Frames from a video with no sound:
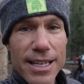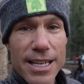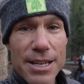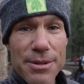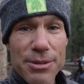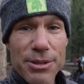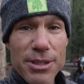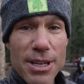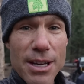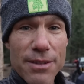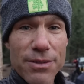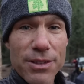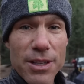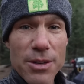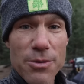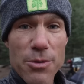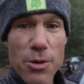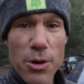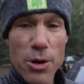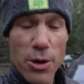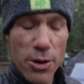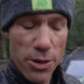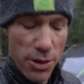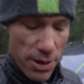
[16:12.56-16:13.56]
It was definitely
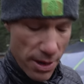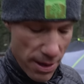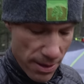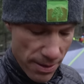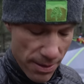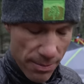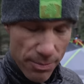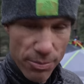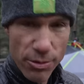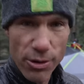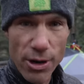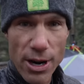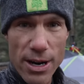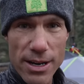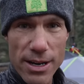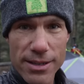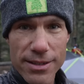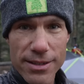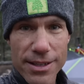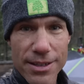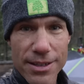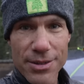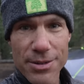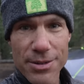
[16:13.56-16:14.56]
worth the
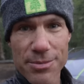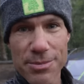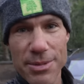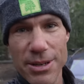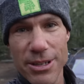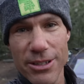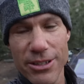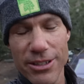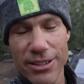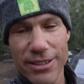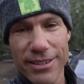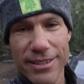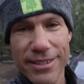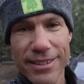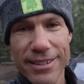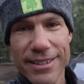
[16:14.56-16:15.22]
price of admission.